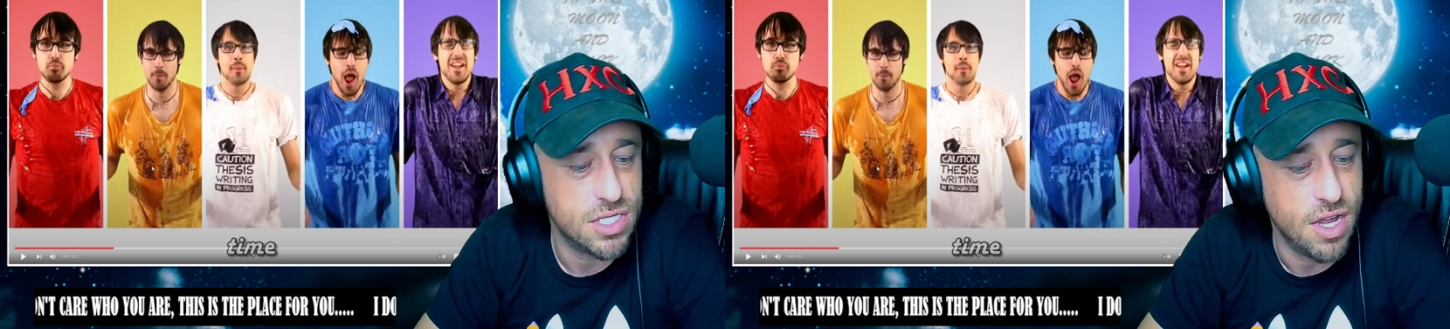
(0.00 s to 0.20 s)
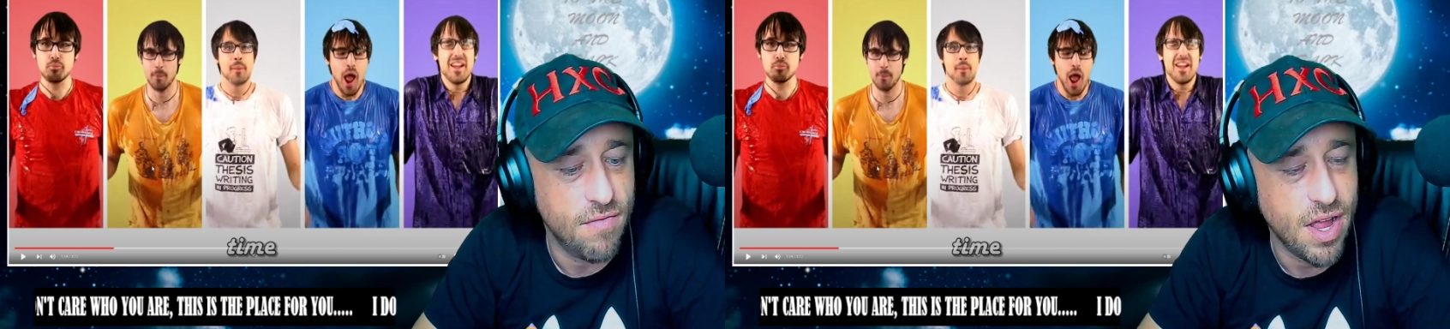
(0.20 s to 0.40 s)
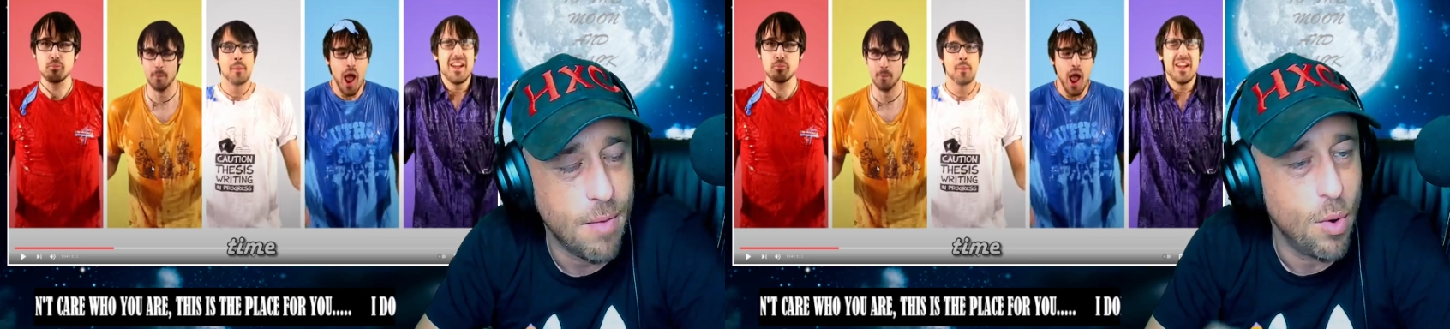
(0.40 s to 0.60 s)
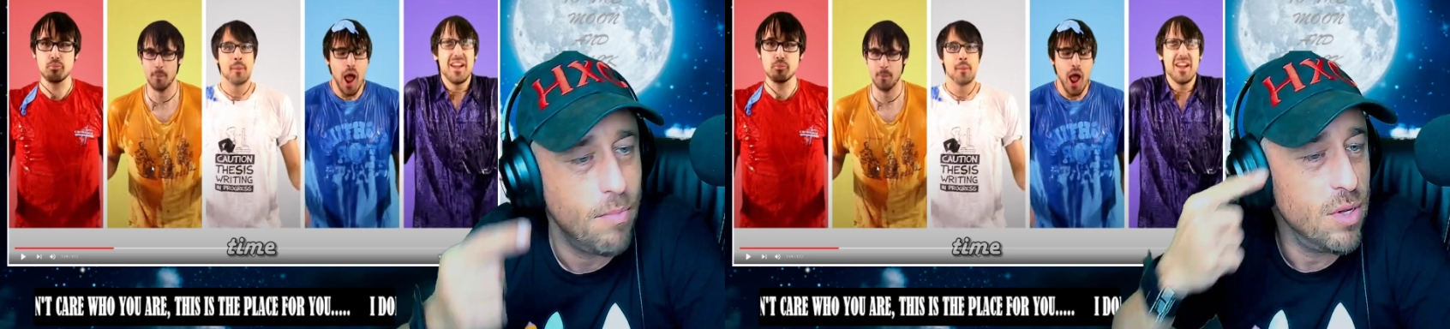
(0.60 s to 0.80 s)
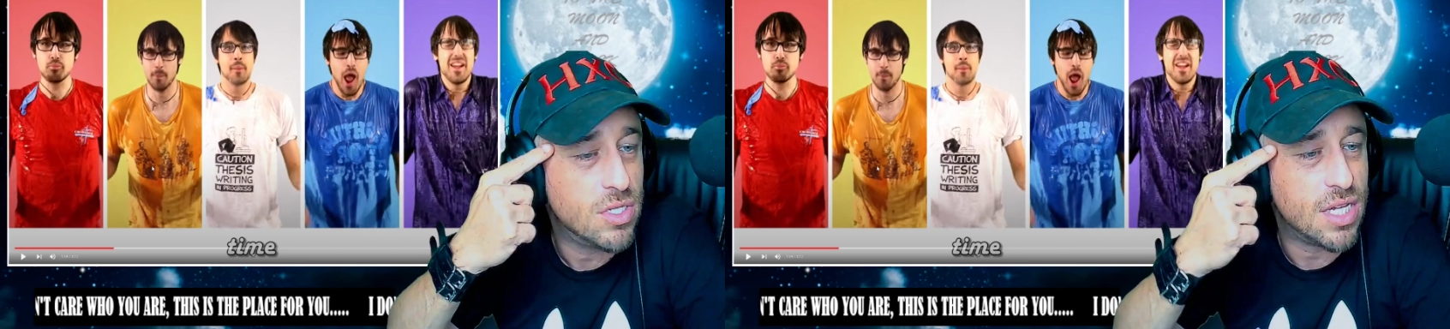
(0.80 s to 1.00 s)
Speaker 1: I got more
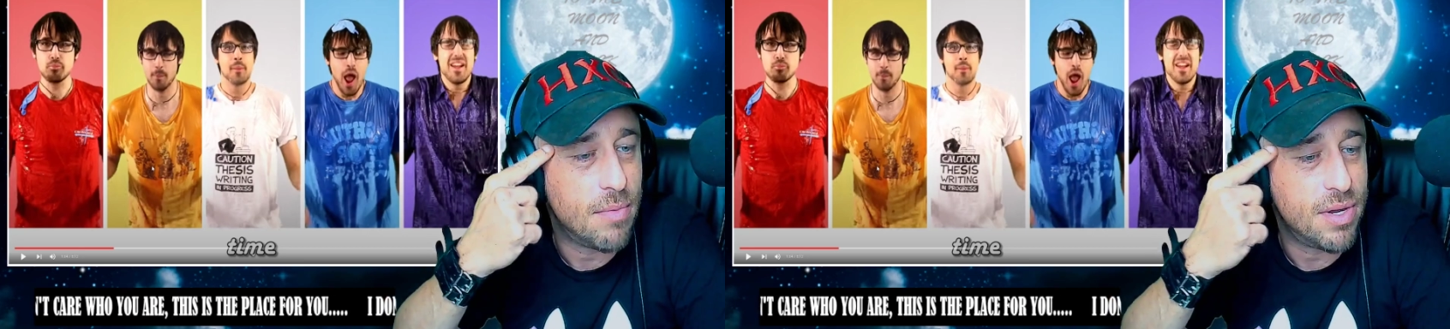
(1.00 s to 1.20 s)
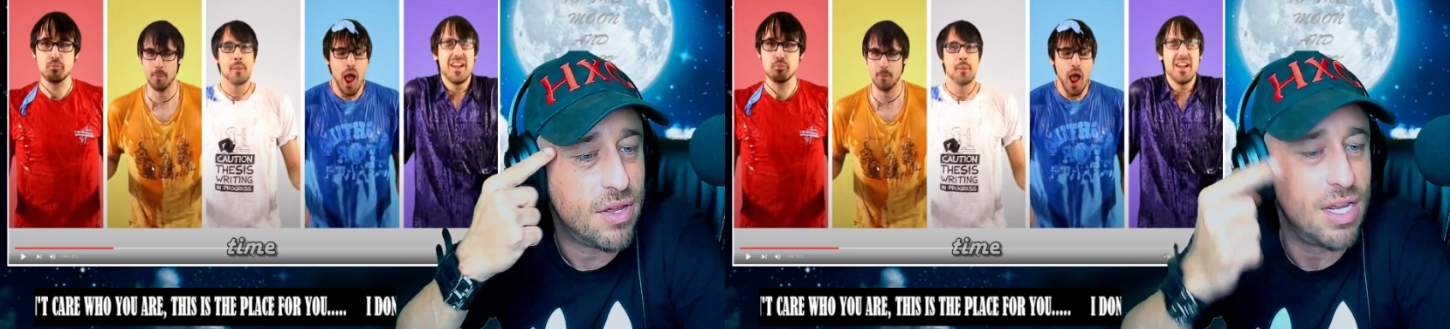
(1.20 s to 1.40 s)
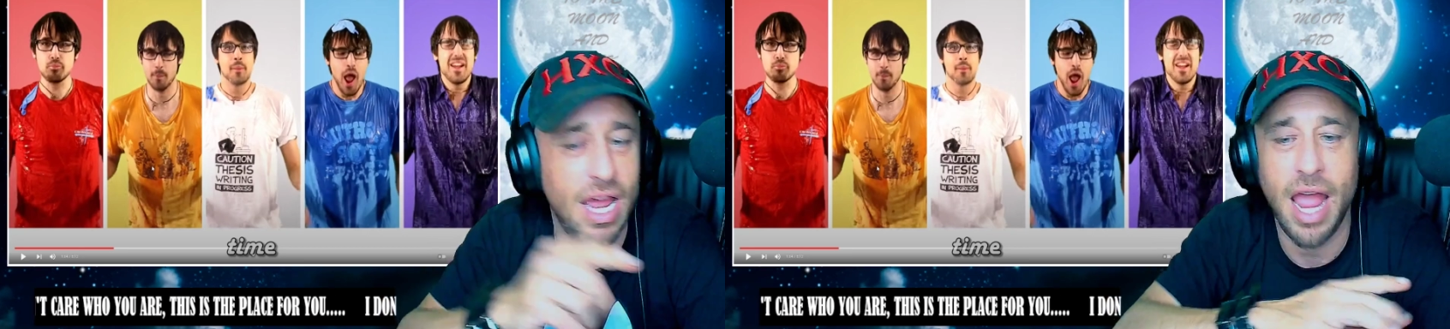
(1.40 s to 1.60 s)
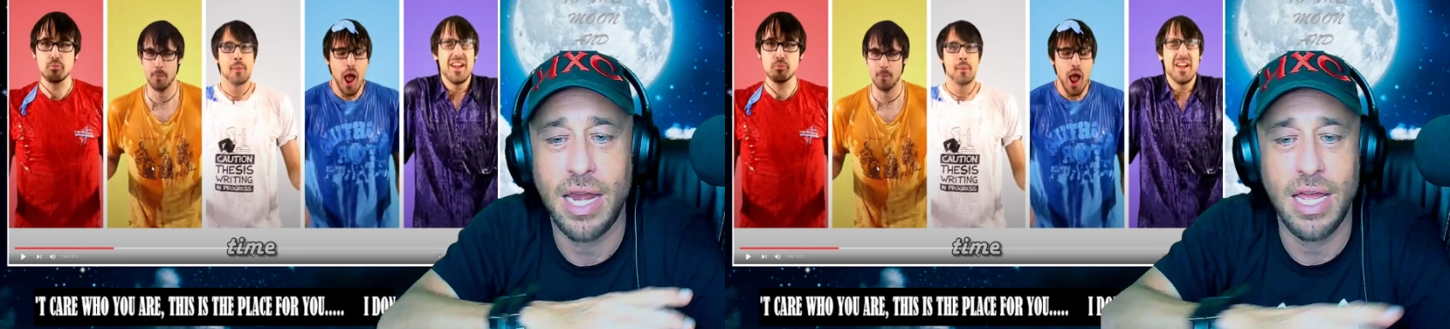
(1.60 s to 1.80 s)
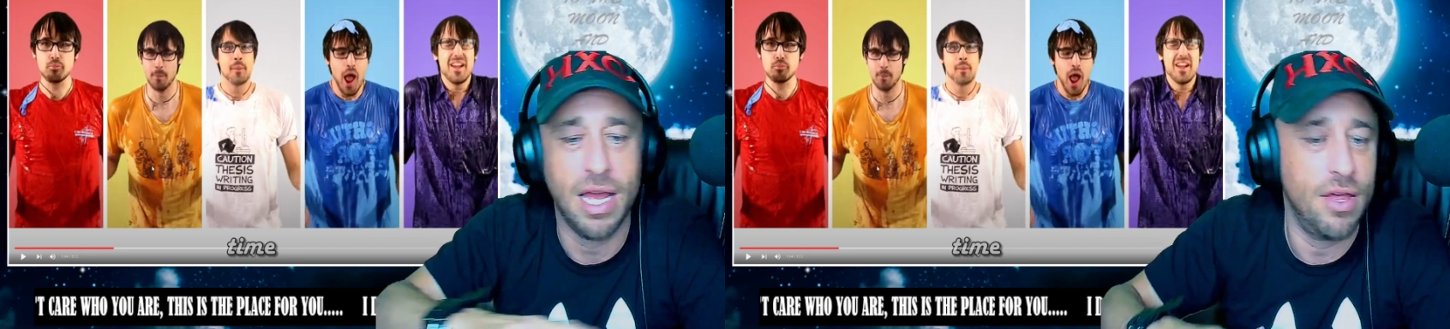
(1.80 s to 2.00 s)
music up here than any
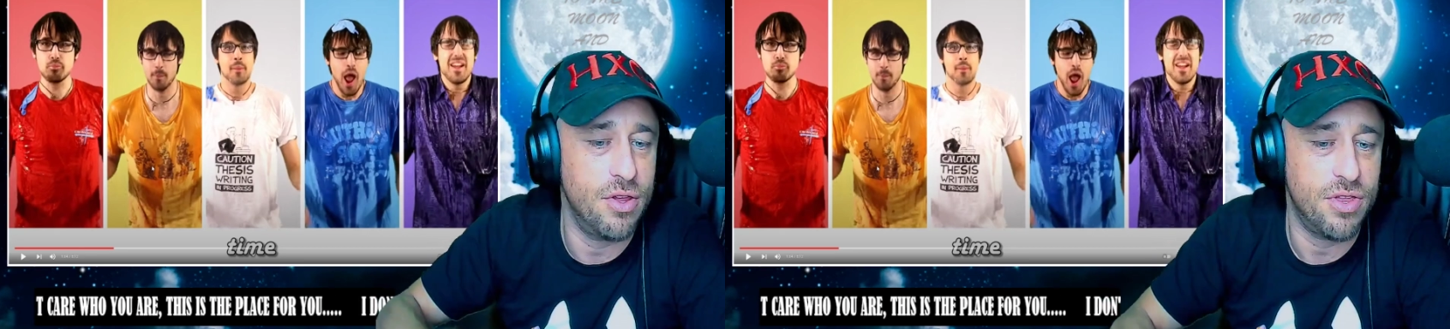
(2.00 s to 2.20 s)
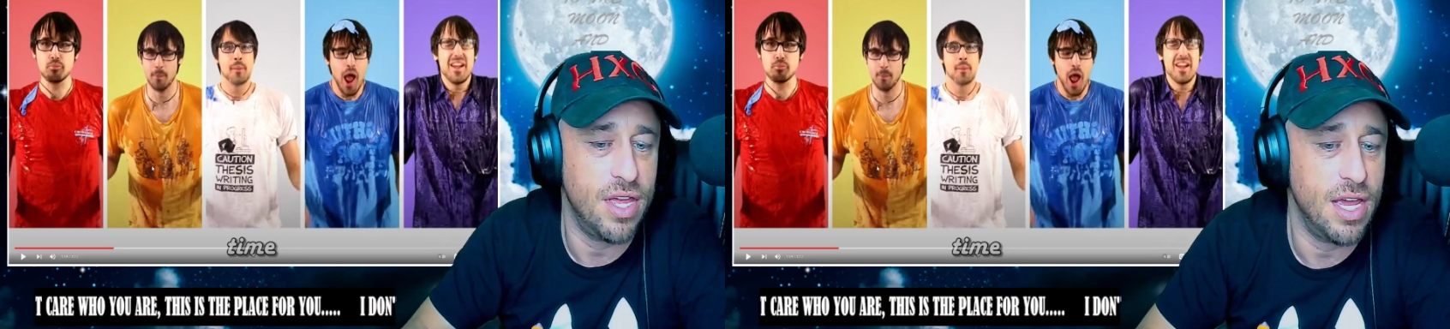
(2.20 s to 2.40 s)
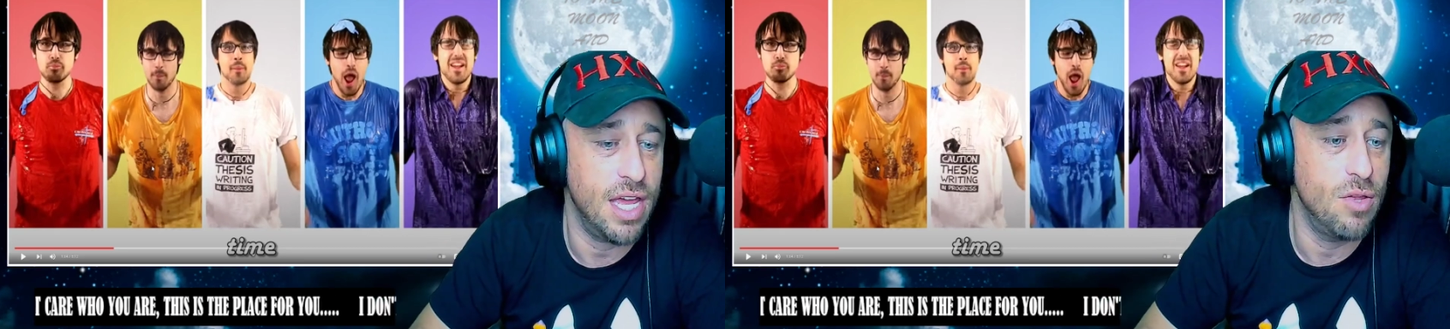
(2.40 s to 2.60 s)
other thing in the